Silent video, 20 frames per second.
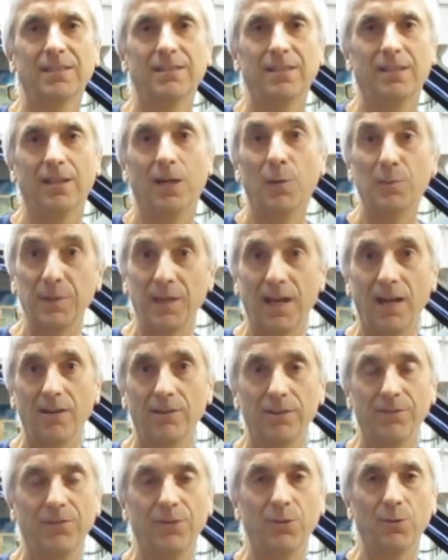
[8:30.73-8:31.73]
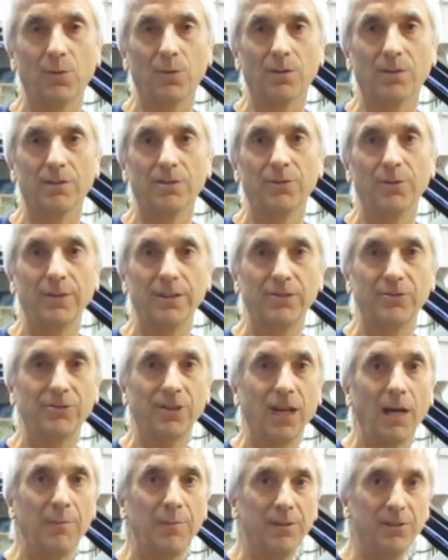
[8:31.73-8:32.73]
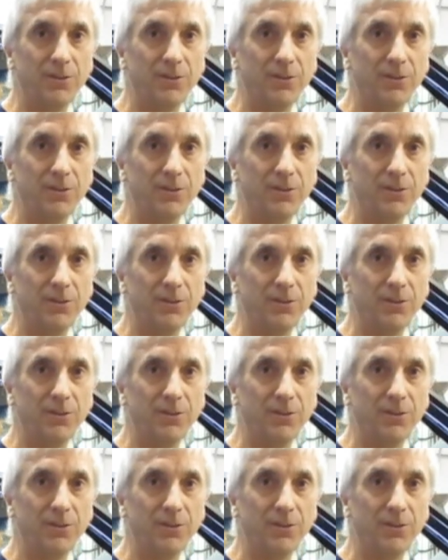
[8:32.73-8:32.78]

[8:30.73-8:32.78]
to help you out if you were doing this job,